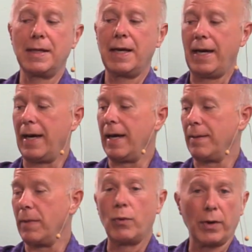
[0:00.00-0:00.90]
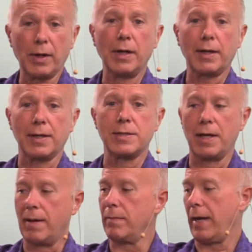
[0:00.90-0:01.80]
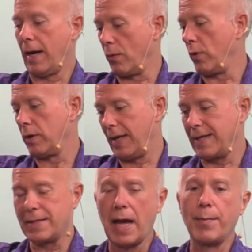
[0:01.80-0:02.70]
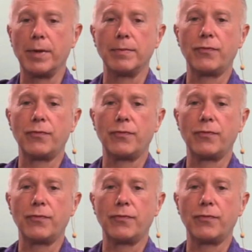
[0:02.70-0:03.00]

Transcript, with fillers: Uh, but we're going to look at some, and we'll examine them